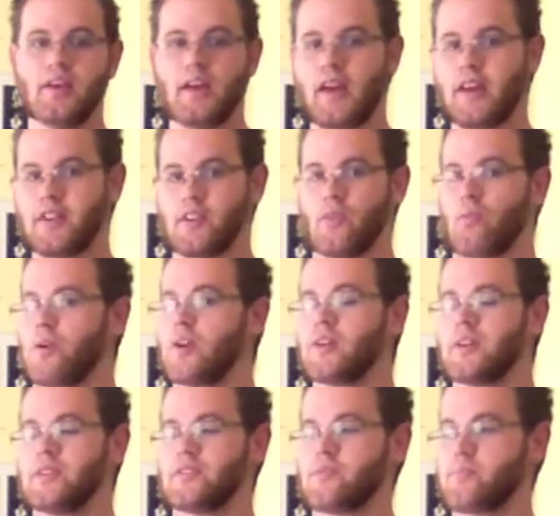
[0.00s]
and you're
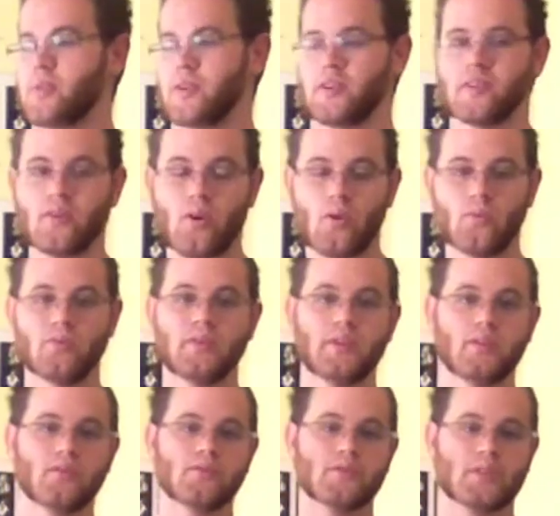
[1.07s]
willing to put your own
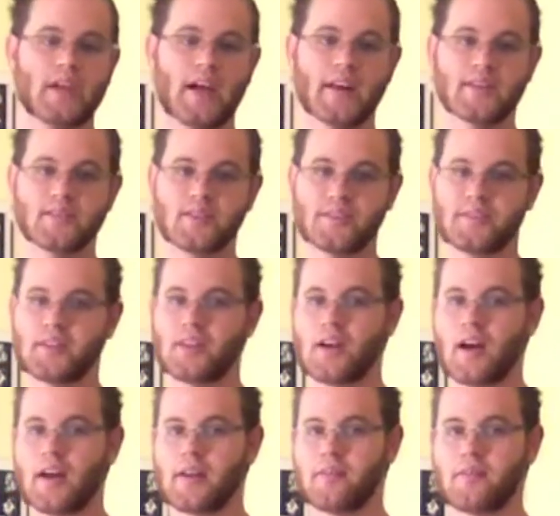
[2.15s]
legal status on the
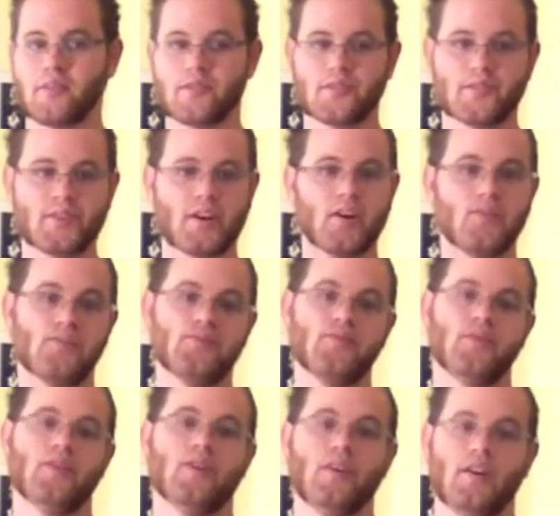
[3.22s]
line yourself
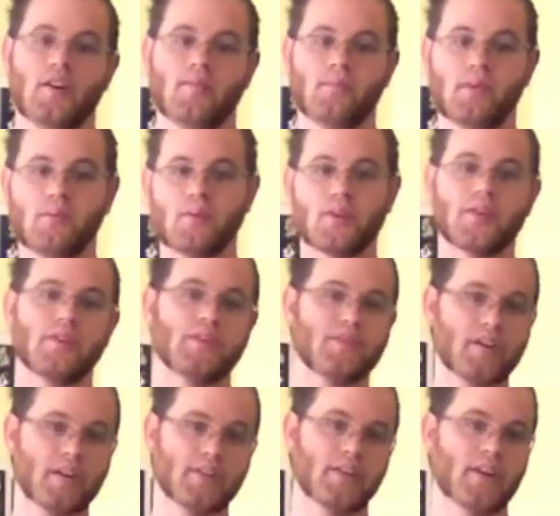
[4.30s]
and be willing to
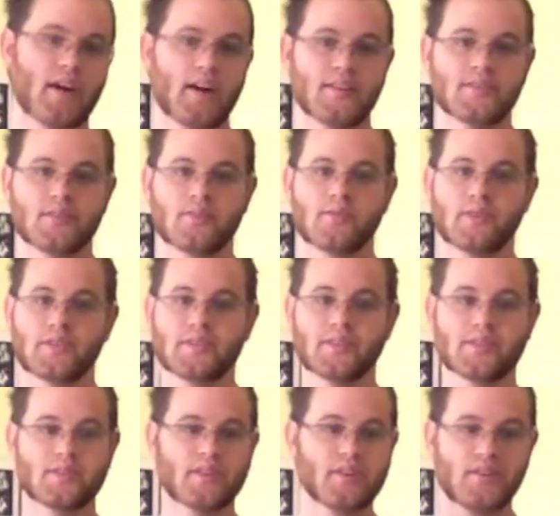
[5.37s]
take the
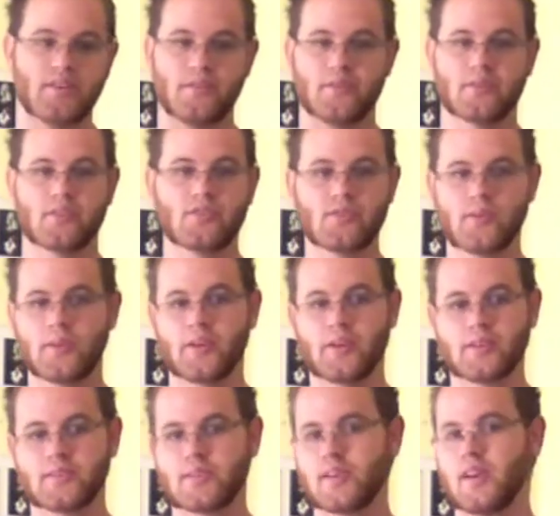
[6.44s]
consequences, you can join
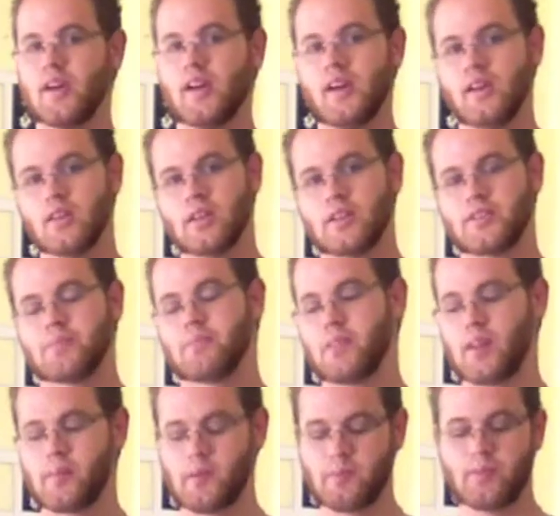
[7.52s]
us. Let
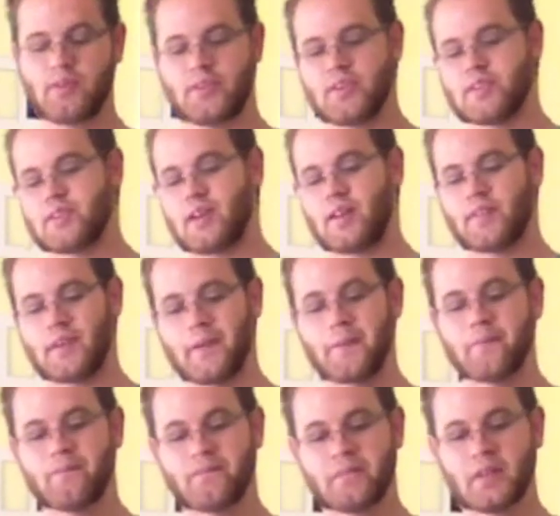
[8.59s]
me put this out there.
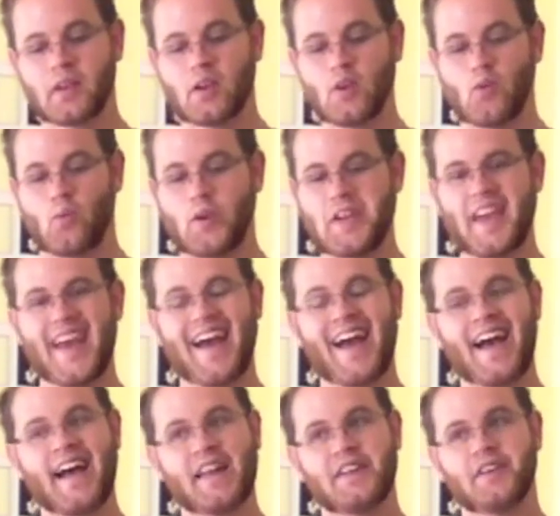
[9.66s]
We
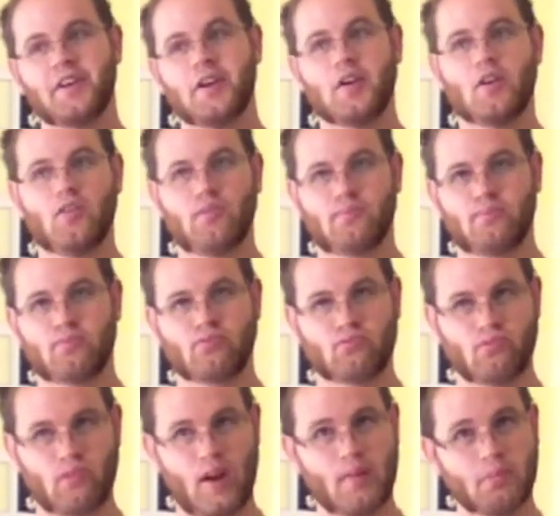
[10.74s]
had
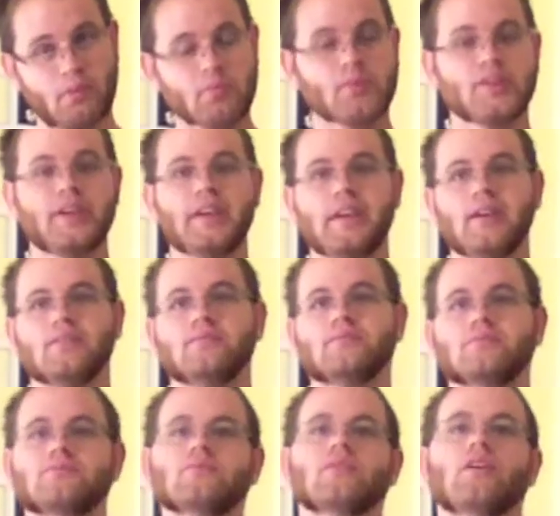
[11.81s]
probably
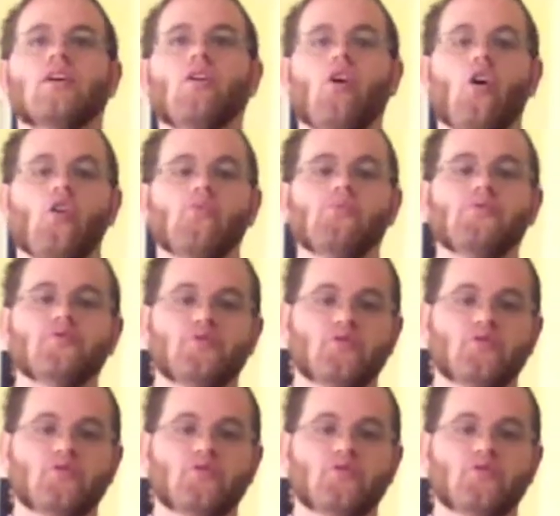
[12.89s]
almost